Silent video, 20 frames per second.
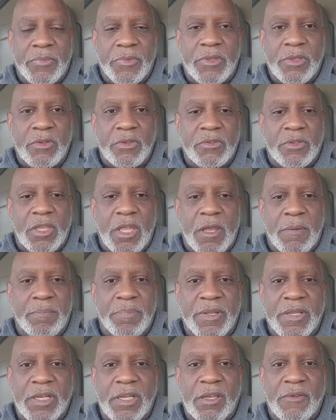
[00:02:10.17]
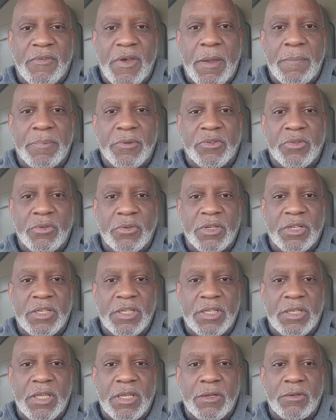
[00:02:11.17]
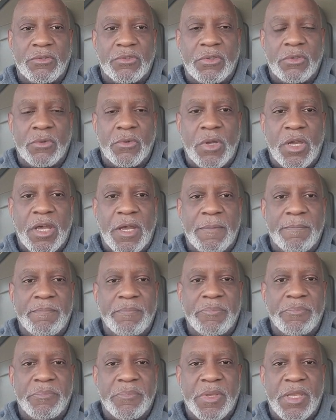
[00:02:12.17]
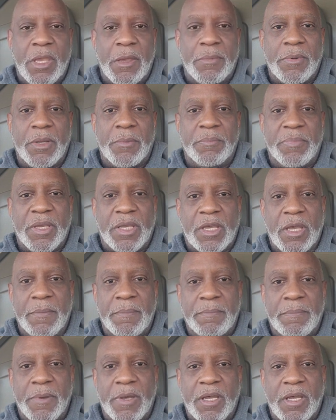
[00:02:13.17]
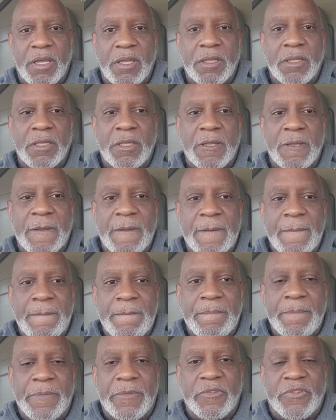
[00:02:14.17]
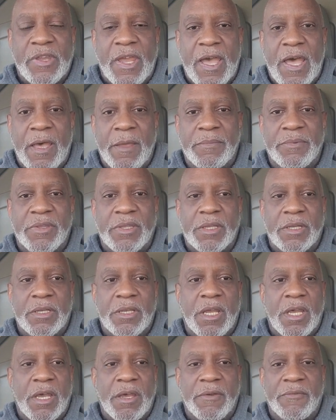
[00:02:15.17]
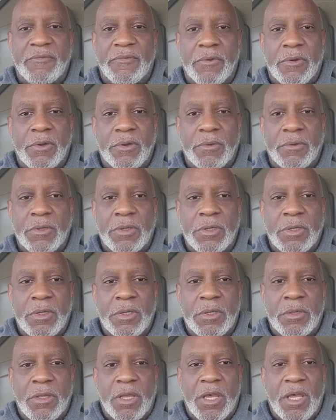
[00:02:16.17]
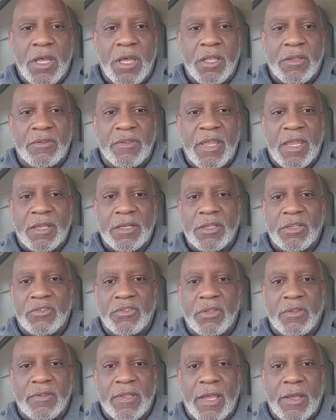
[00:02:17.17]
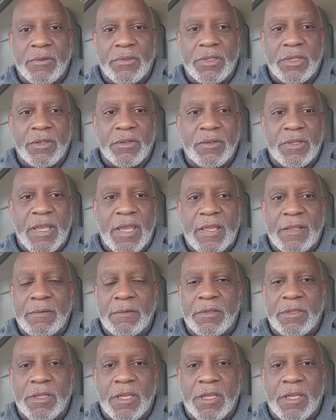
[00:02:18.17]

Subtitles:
there's plenty of opportunity there to be able to pick up jobs, and for technicians out there that